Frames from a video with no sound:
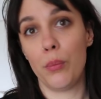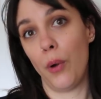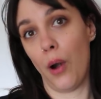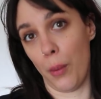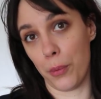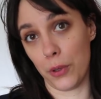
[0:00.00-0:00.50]

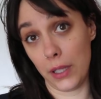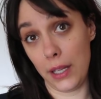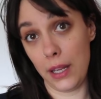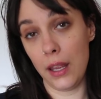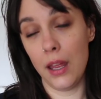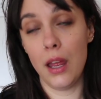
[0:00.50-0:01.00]

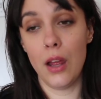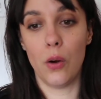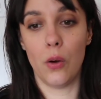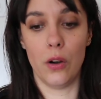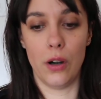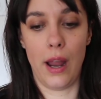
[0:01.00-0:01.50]
properly
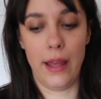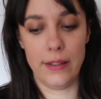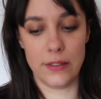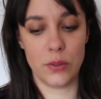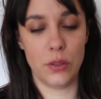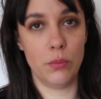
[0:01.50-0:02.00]
or
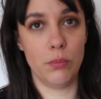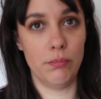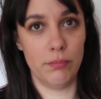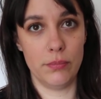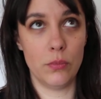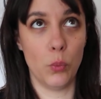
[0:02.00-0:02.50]
as
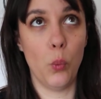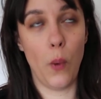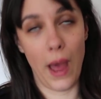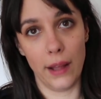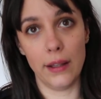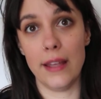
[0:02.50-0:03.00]

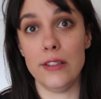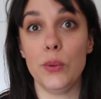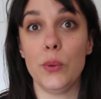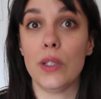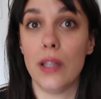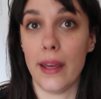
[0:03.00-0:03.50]
well as
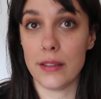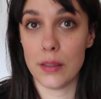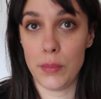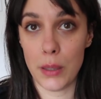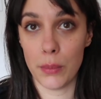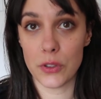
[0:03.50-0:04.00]
you would like
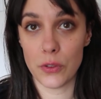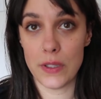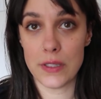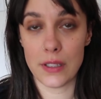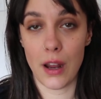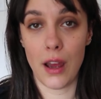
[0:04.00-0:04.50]
to be able to
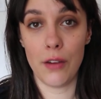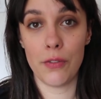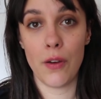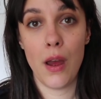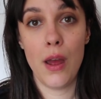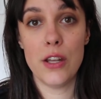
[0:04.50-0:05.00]
rinse it
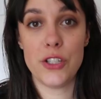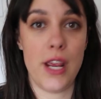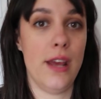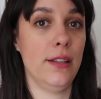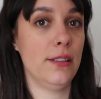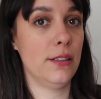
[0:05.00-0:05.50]
off,
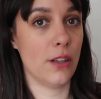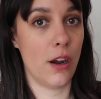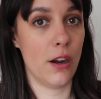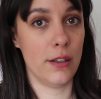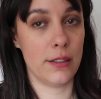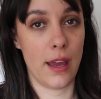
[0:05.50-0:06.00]
chances
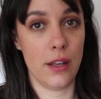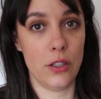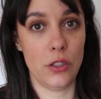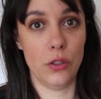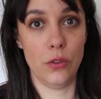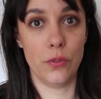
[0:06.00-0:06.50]
are is
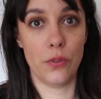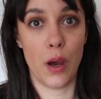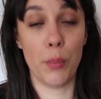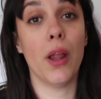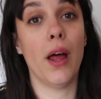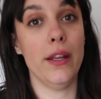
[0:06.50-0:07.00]
that you've
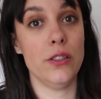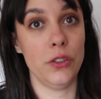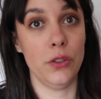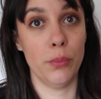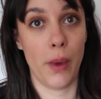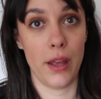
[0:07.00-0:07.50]
applied
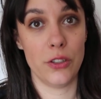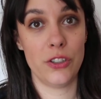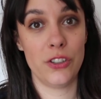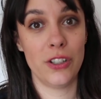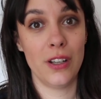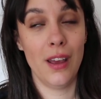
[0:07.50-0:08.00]
too
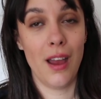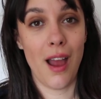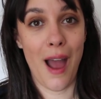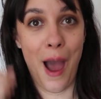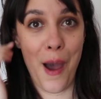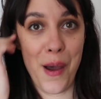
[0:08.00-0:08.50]
much.
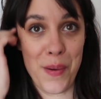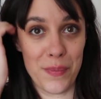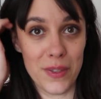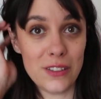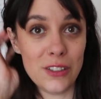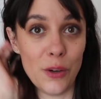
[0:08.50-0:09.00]

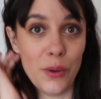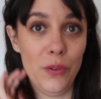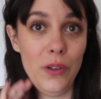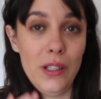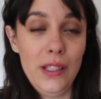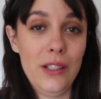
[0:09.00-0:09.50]
So it
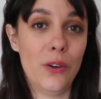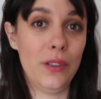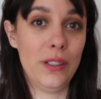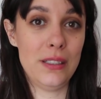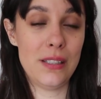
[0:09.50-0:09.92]
really only